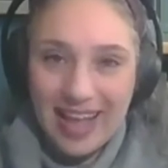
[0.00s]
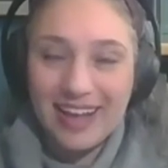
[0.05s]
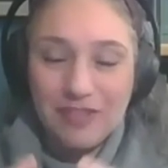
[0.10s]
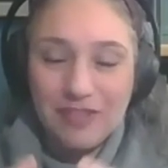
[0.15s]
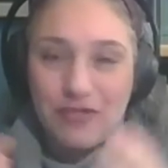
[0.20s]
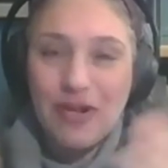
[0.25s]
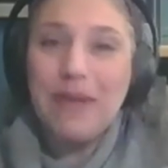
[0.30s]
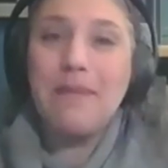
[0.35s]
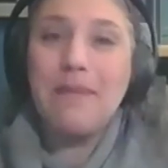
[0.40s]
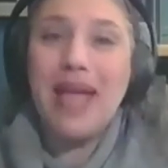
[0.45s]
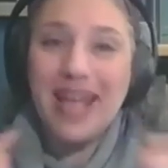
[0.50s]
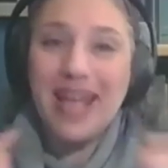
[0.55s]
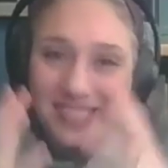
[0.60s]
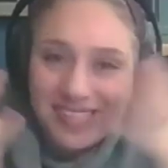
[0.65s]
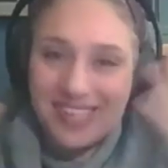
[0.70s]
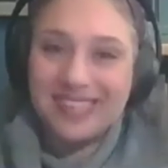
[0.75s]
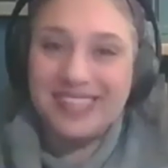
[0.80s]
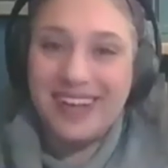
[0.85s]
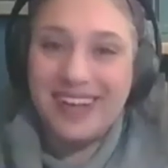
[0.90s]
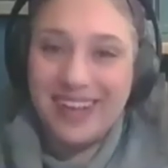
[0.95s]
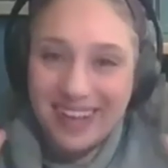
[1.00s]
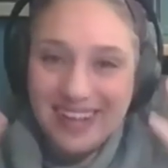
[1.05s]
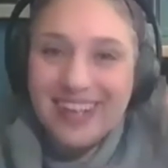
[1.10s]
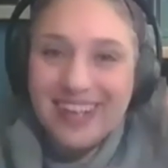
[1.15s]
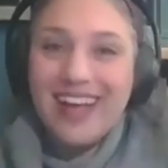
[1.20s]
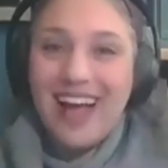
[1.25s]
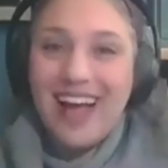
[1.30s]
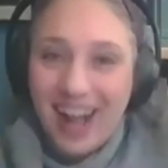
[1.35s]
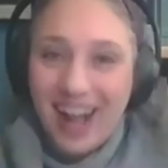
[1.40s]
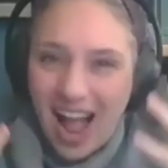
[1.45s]
remains as a
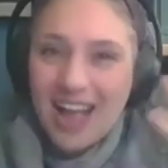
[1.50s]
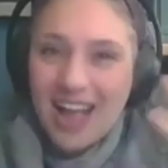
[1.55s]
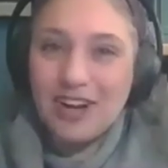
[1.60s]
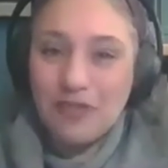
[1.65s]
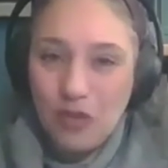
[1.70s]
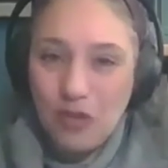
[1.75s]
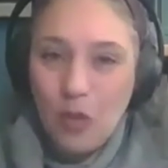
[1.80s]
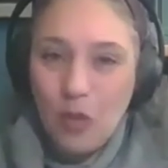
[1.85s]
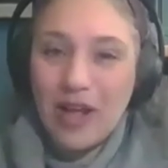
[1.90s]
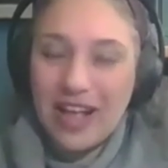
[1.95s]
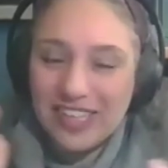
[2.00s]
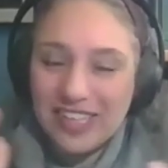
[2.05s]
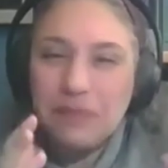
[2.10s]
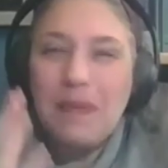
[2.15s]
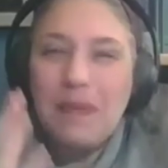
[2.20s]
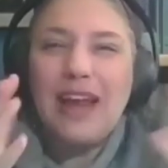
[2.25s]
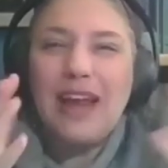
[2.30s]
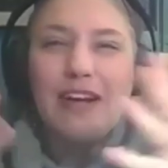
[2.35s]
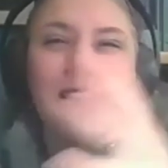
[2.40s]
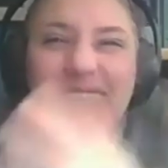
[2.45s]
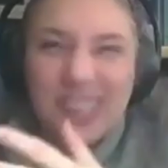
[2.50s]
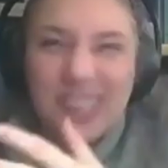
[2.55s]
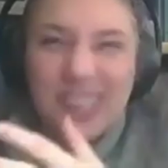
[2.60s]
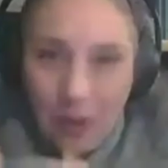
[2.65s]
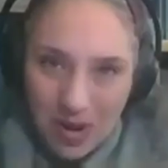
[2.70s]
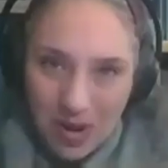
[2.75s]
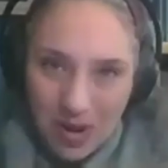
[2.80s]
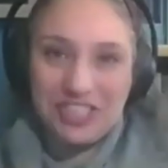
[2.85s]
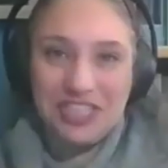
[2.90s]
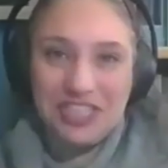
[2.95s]
kind of, it's better as a
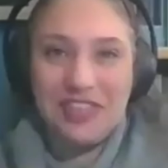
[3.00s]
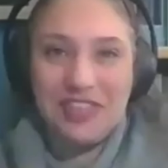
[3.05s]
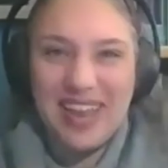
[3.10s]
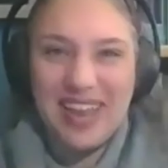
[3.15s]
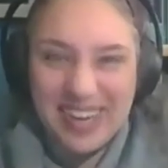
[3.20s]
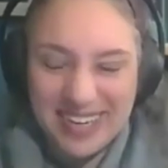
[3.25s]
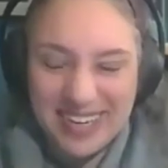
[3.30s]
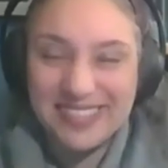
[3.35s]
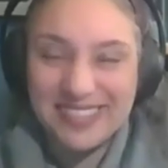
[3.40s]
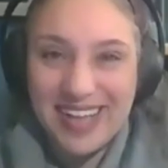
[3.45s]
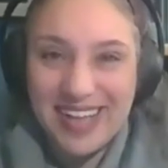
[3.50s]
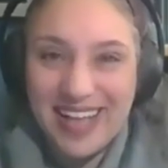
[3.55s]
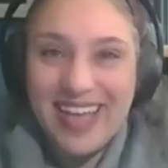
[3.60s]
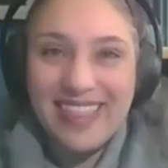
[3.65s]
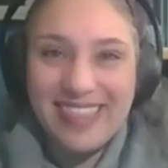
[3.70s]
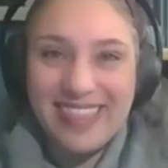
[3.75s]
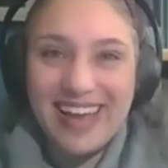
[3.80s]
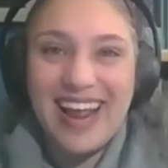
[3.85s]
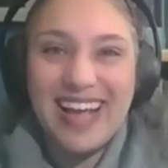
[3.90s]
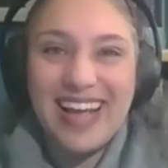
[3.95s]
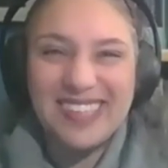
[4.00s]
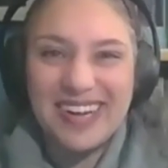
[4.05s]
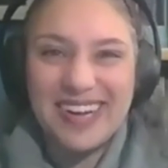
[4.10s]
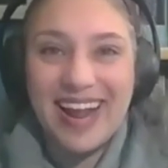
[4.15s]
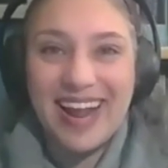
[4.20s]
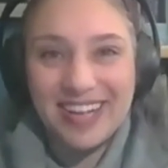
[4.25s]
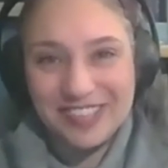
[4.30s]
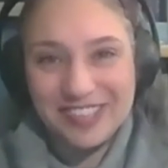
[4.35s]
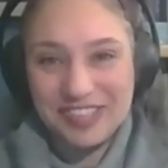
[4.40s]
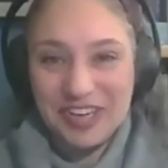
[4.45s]
question than as an
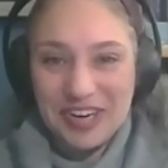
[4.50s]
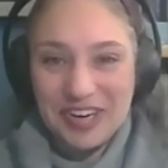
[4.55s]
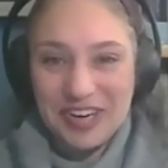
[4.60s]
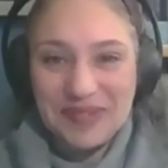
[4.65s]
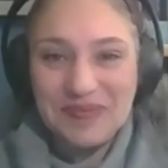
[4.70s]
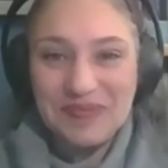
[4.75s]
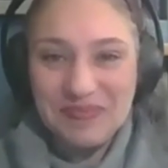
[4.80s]
answer.